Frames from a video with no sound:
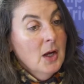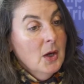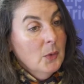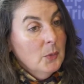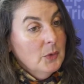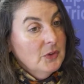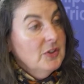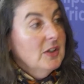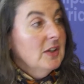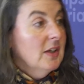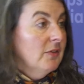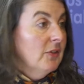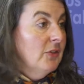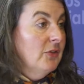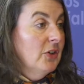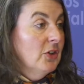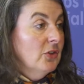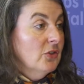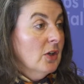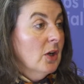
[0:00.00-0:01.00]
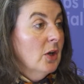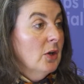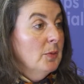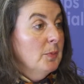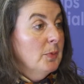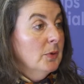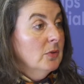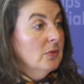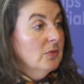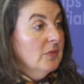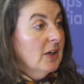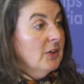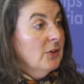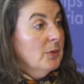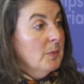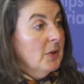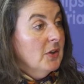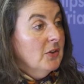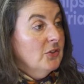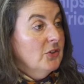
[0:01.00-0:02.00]
We did have a first global
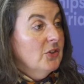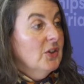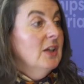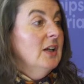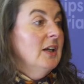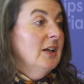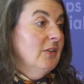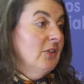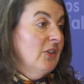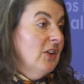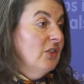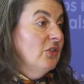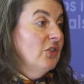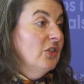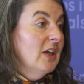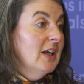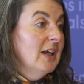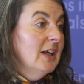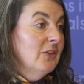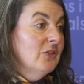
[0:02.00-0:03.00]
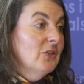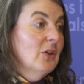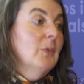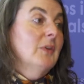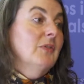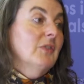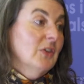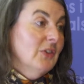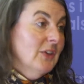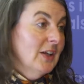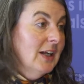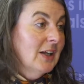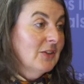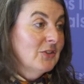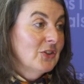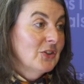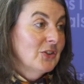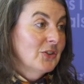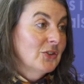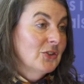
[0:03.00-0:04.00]
randomised earlier this year, so we've got the
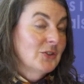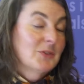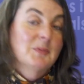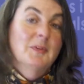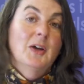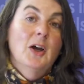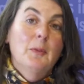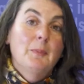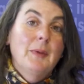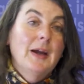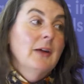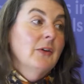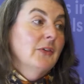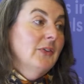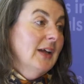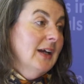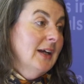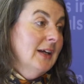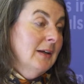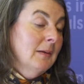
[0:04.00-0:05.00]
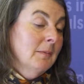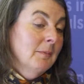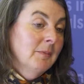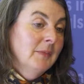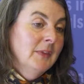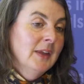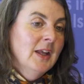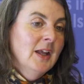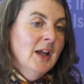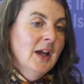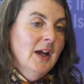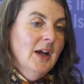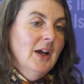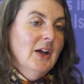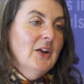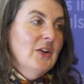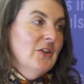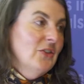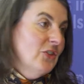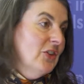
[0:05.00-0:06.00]
letters about that.
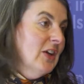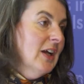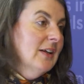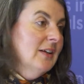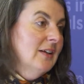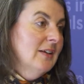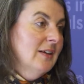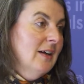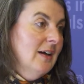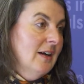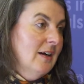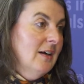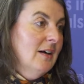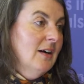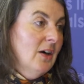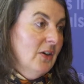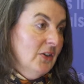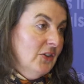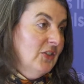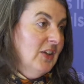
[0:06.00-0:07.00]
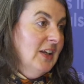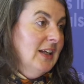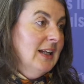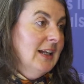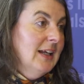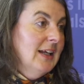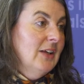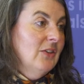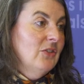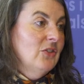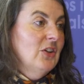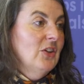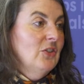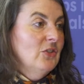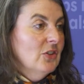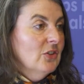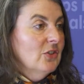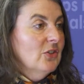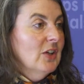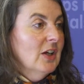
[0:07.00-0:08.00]
And Shannon, our IT lead, she's
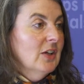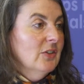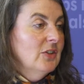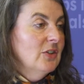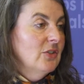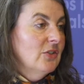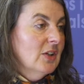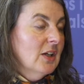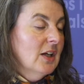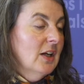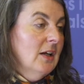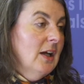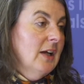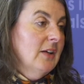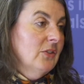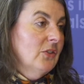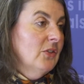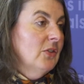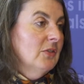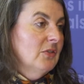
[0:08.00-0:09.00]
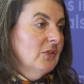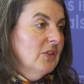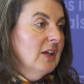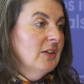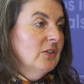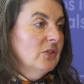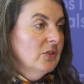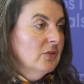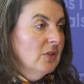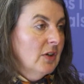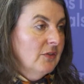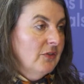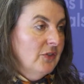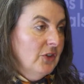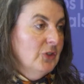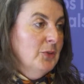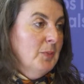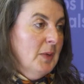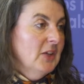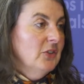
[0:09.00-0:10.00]
just starting to collect data on
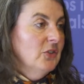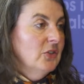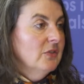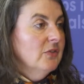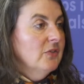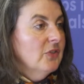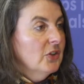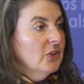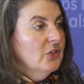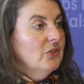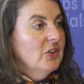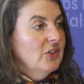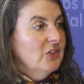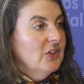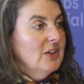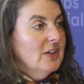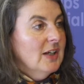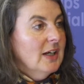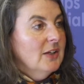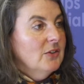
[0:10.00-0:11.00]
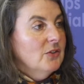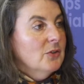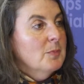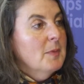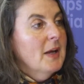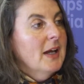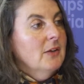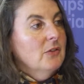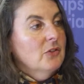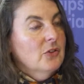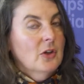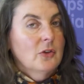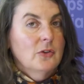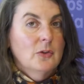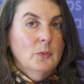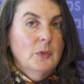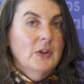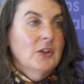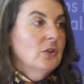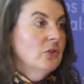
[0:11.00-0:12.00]
first patient, first visit dates met, so
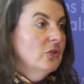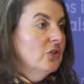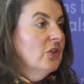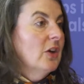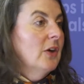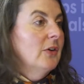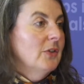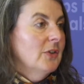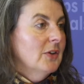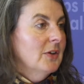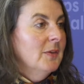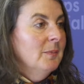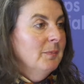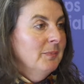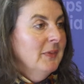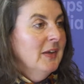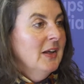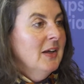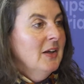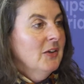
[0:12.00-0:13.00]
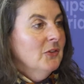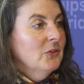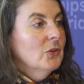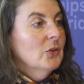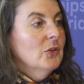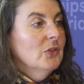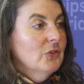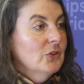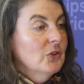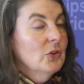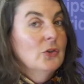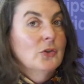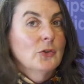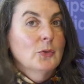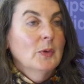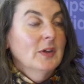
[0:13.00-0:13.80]
that we can show that sort of as soon as